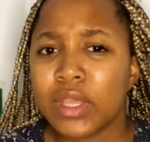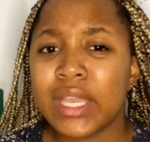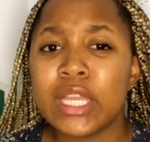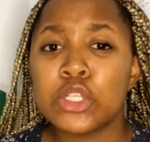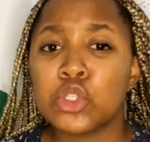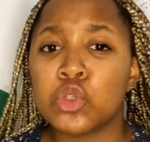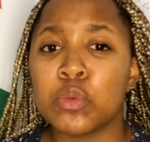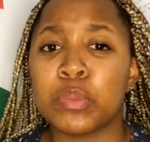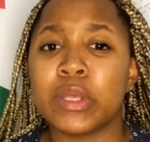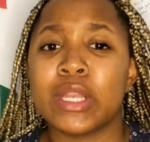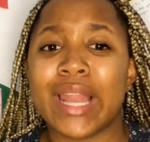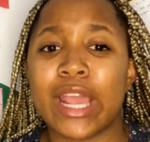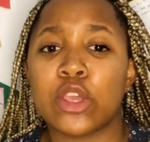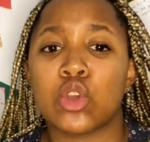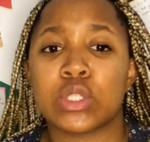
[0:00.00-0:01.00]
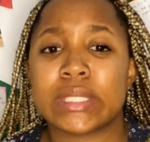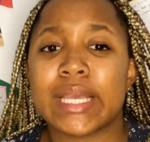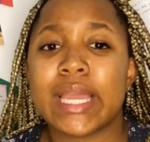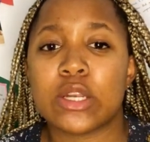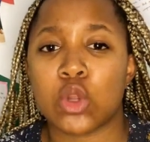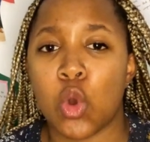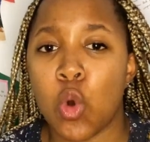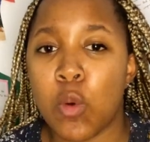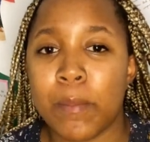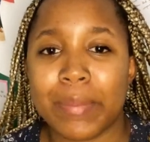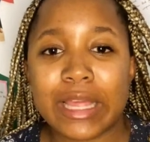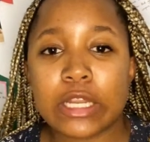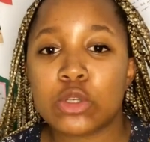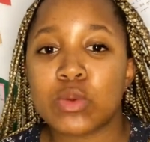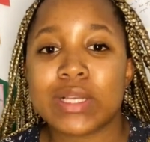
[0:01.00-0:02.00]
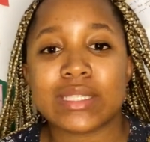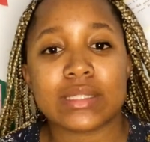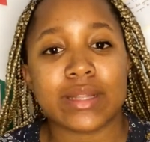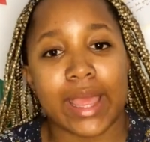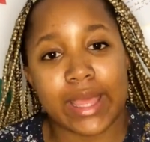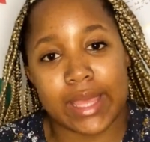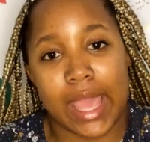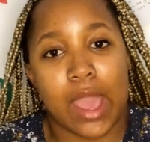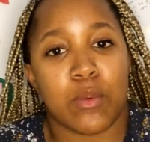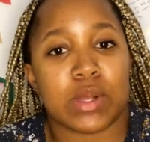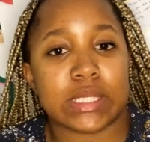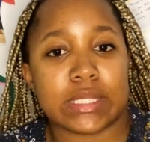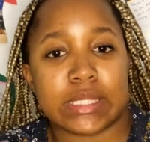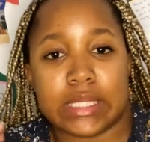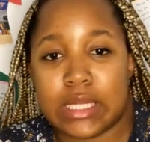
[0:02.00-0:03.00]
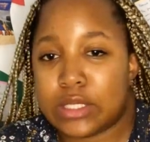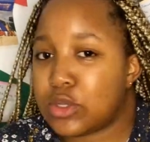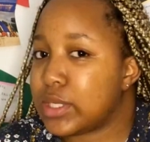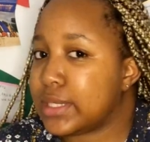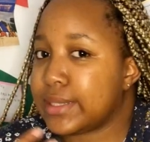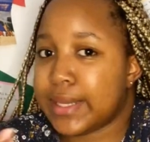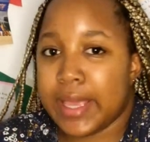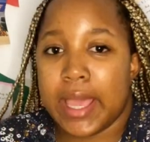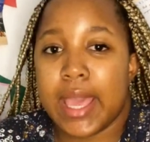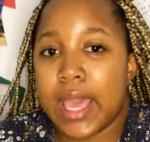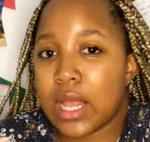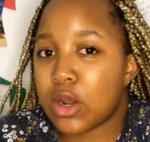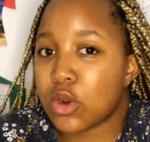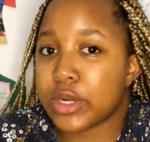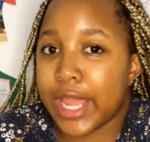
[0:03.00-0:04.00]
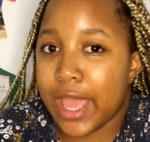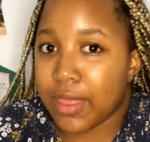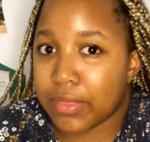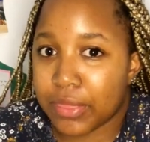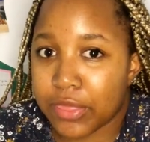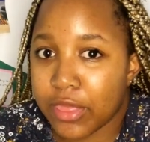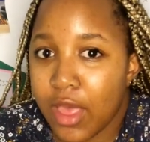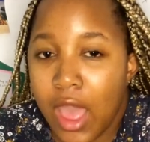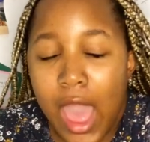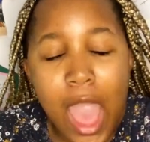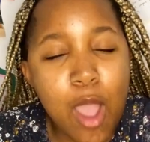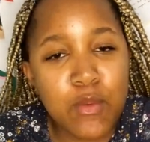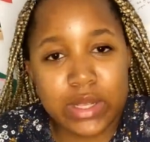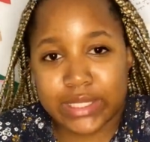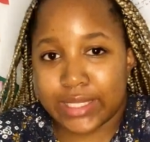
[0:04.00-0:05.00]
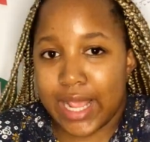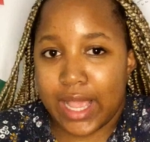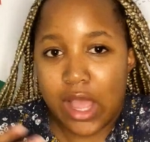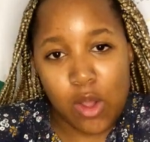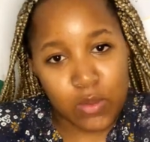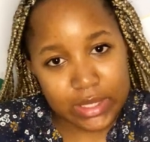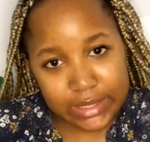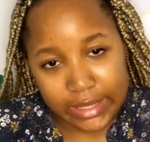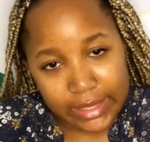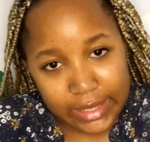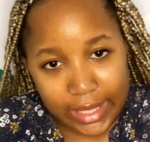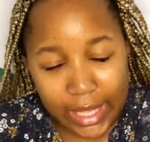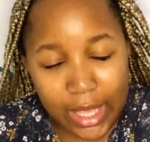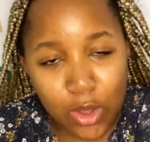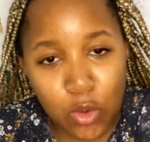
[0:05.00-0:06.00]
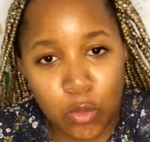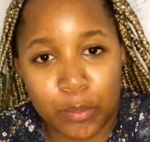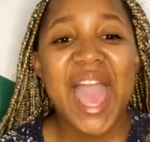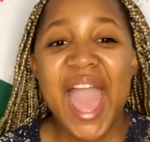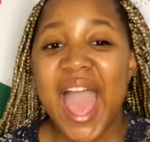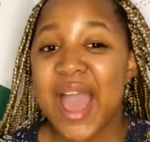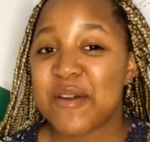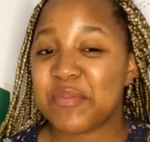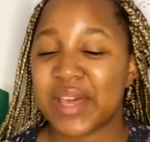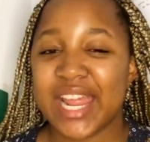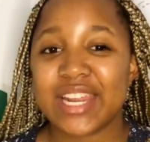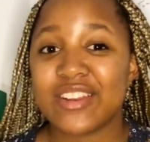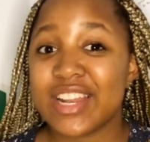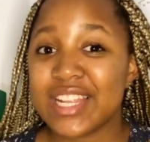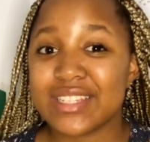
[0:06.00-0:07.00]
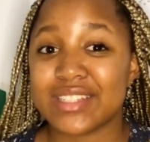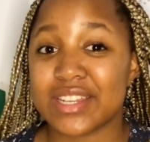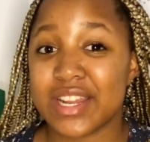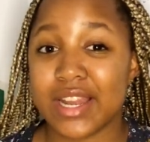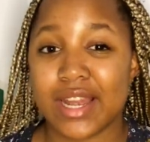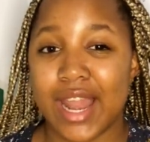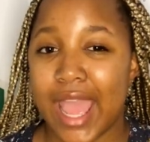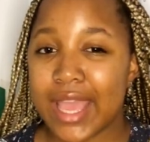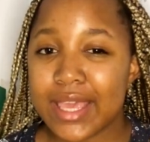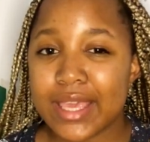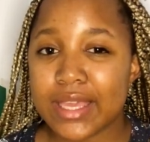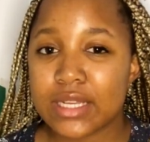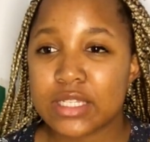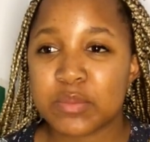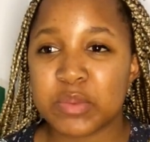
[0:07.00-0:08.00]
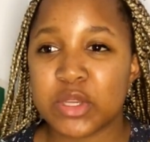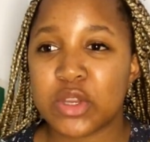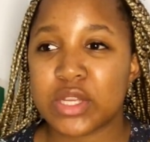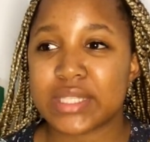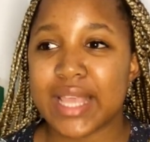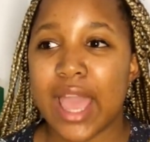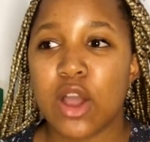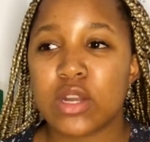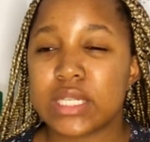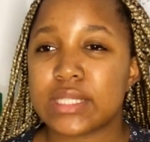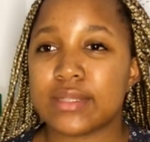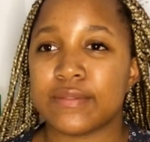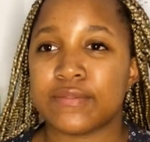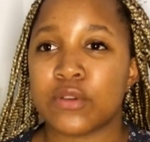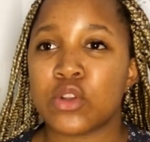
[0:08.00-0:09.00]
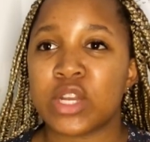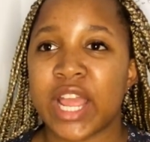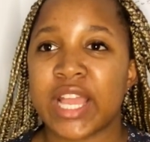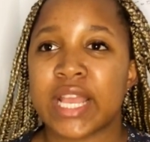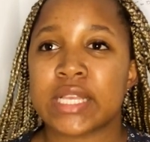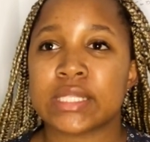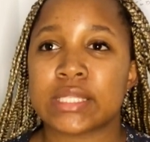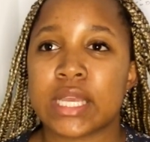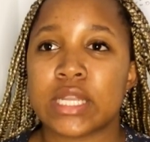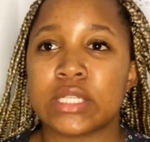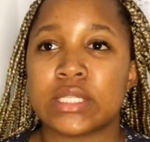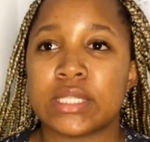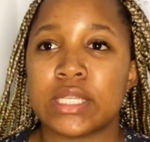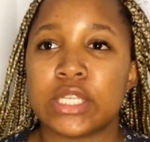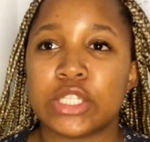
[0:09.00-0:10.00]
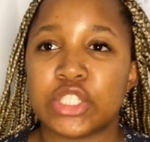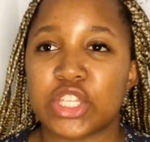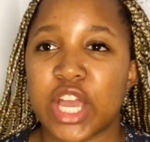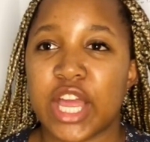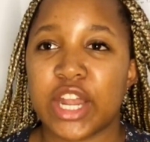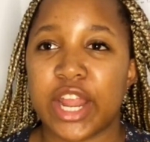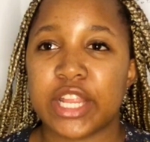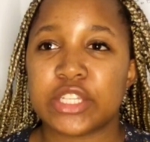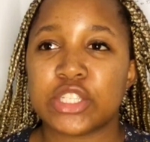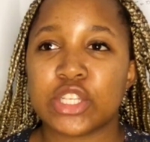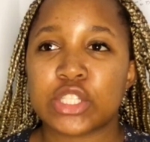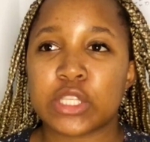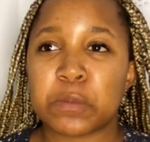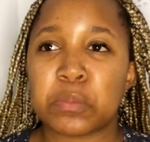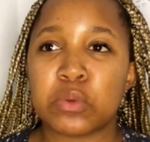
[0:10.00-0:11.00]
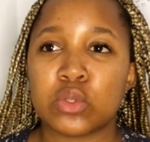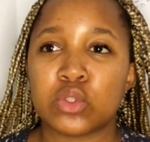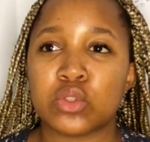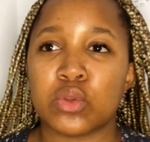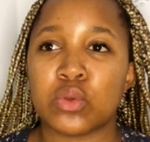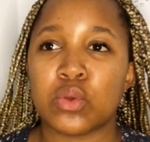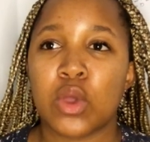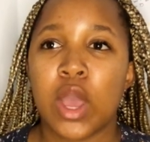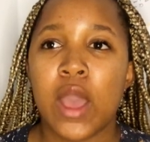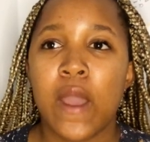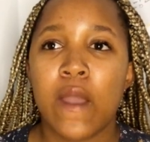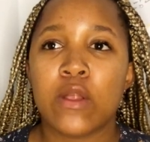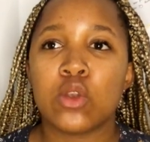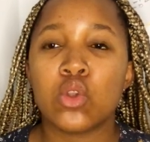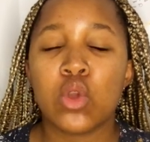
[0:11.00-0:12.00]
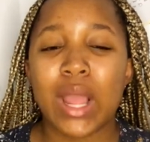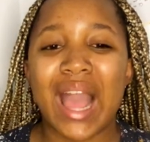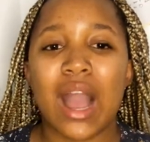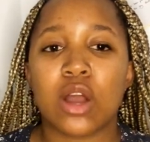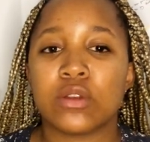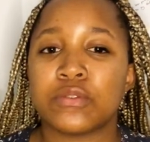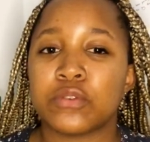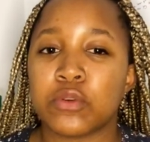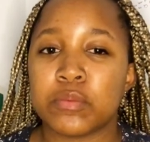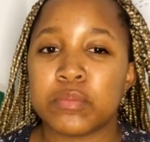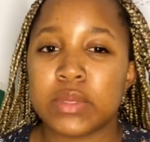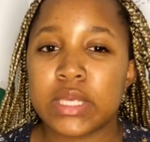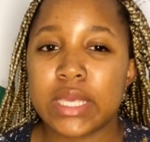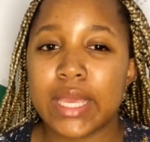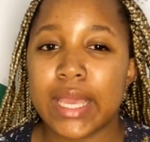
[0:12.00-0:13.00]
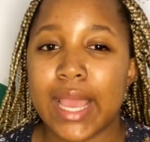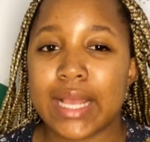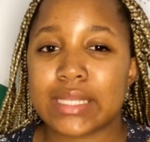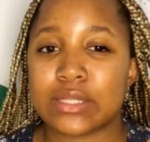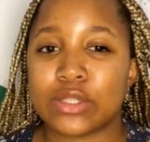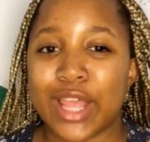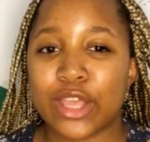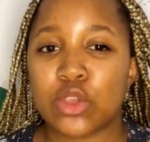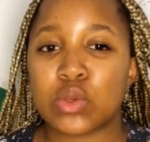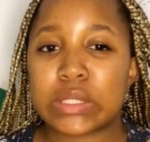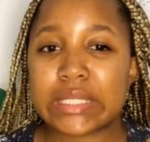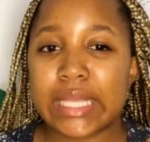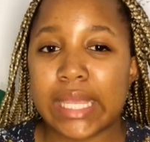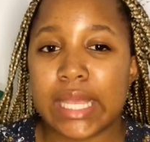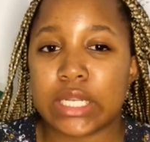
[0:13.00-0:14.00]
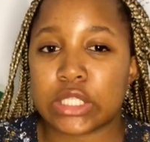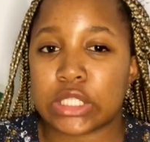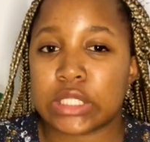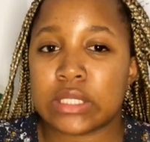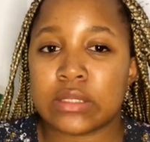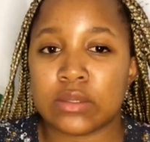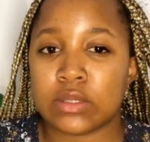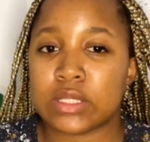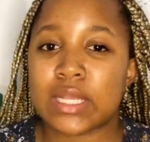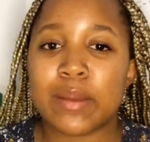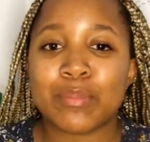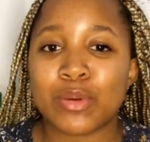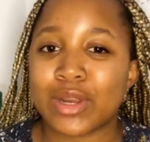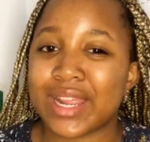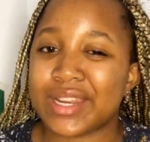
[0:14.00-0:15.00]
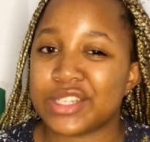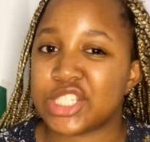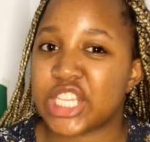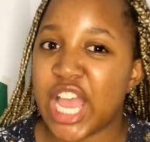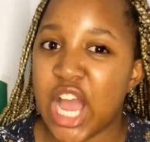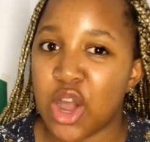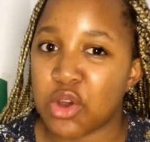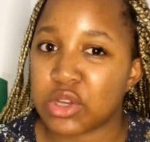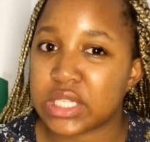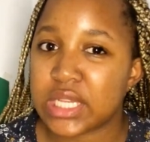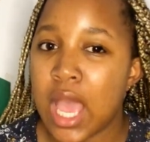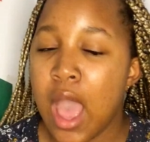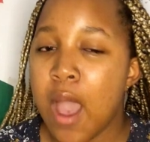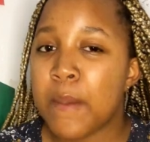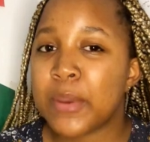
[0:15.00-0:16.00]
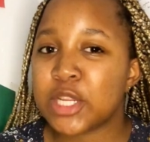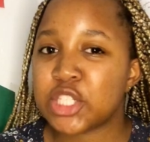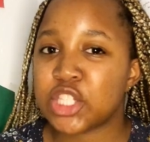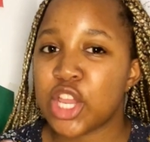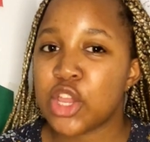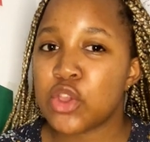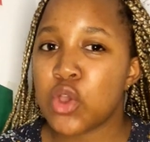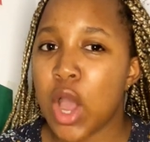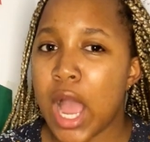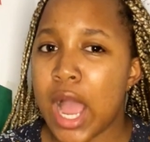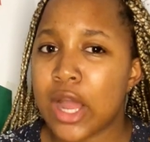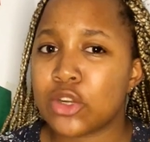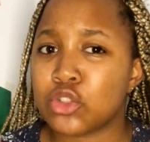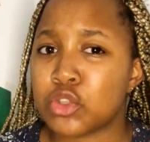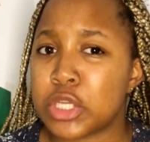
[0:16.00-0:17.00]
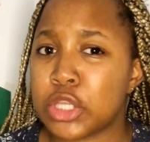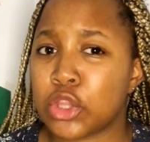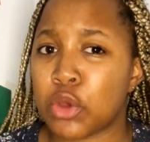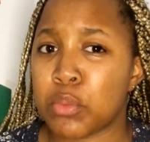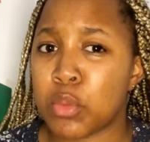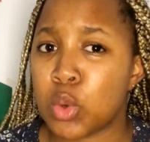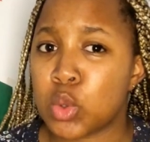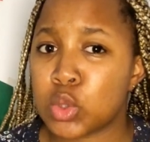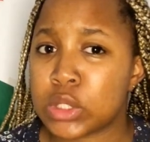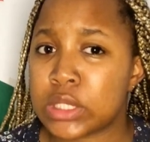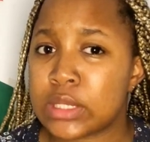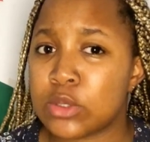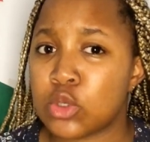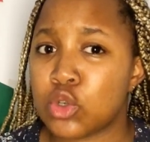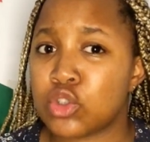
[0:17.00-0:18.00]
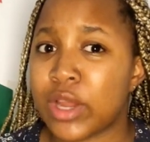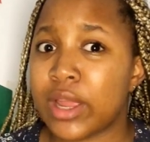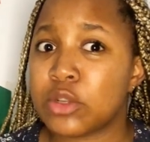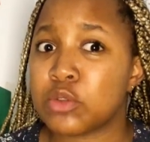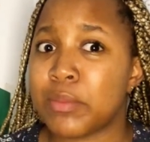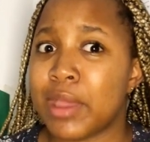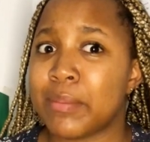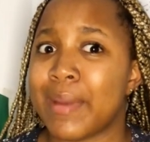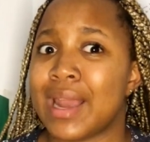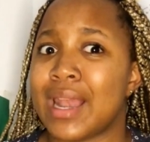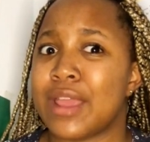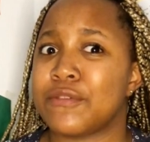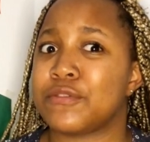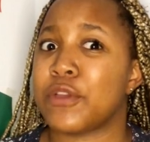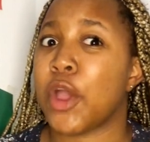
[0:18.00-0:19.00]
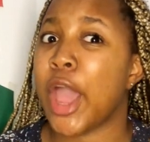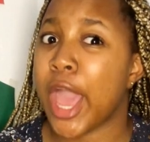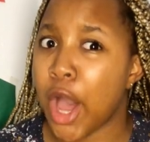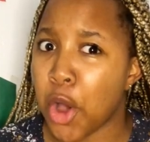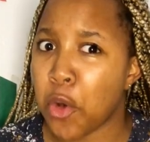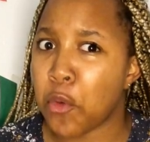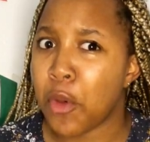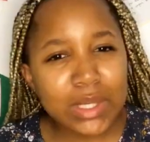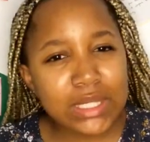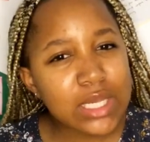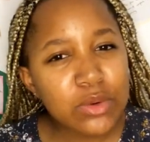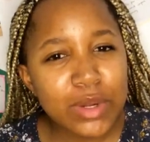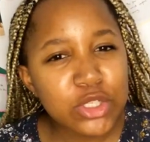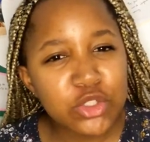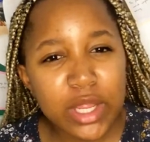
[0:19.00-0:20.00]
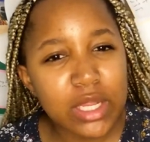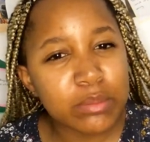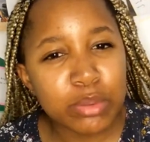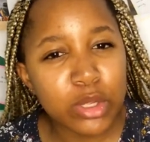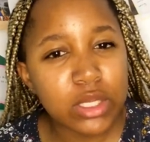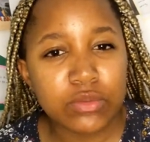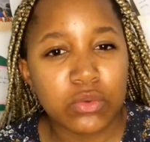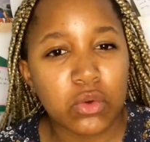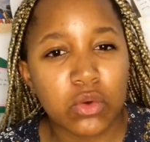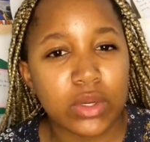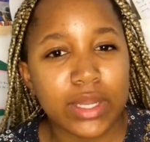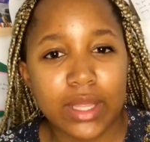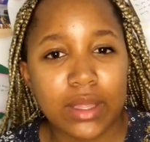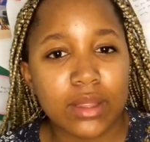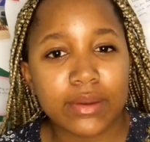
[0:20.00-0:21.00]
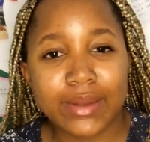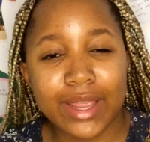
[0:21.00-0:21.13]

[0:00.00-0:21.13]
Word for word: it to be like your second home but it was like i was it was hell on earth I was like I was in hell but I really didn't like it because I honestly felt like as a teacher right you're supposed to look out for me as like your second uh, temporary child but here you are doing the most you know trying to make my life hell was that what you're employed for ne?